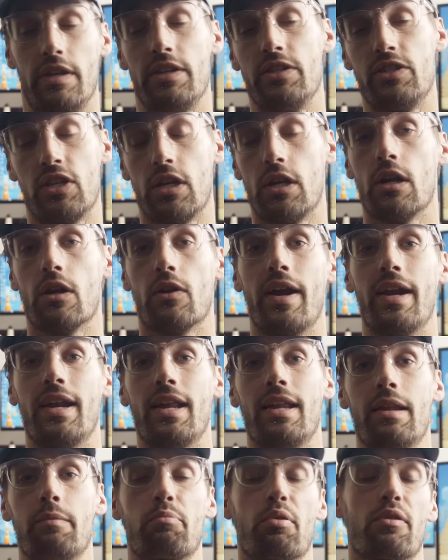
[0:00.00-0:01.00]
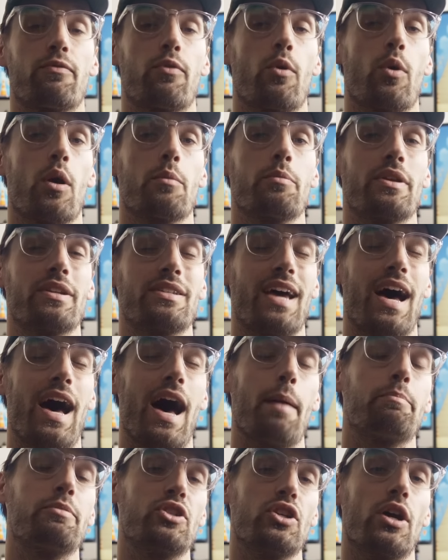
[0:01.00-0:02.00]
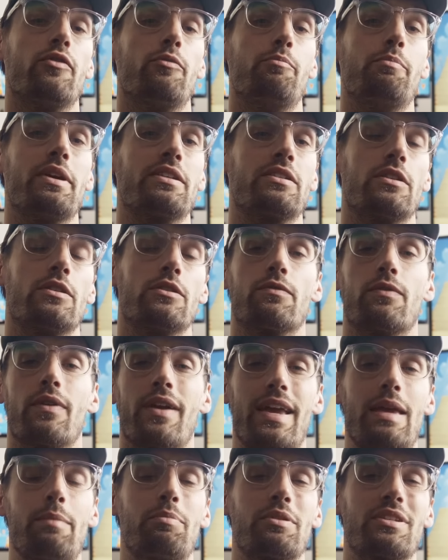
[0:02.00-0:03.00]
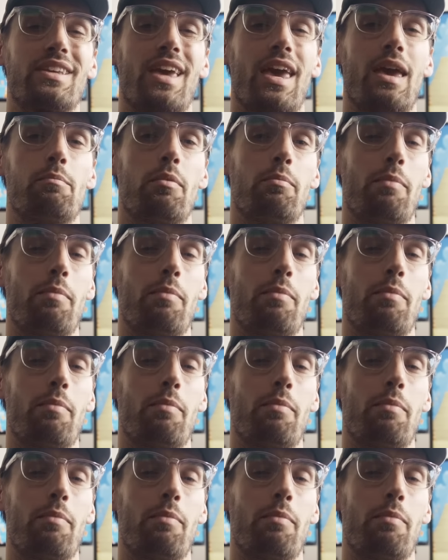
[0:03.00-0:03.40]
He's curated and performed top shelf mixes for Ape Escape,